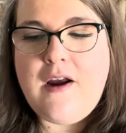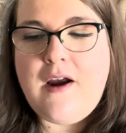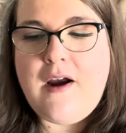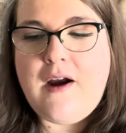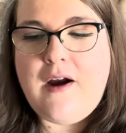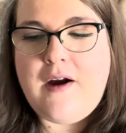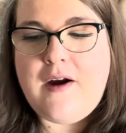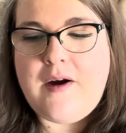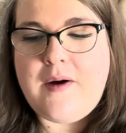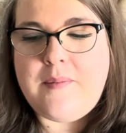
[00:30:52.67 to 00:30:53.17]

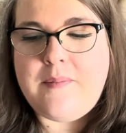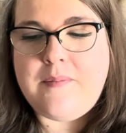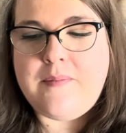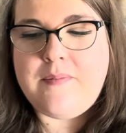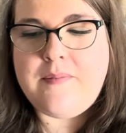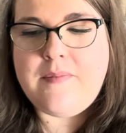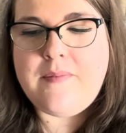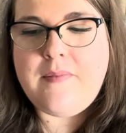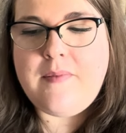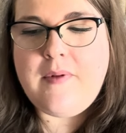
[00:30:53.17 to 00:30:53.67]
Um,
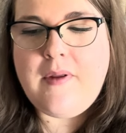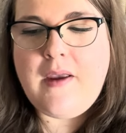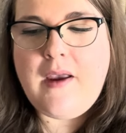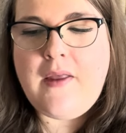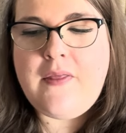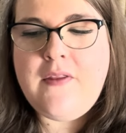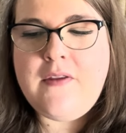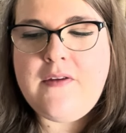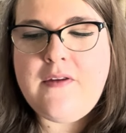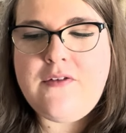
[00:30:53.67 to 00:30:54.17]

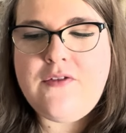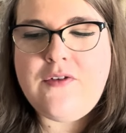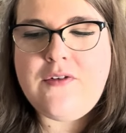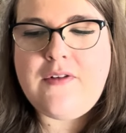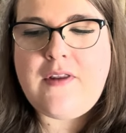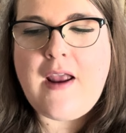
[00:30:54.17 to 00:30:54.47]
and this is just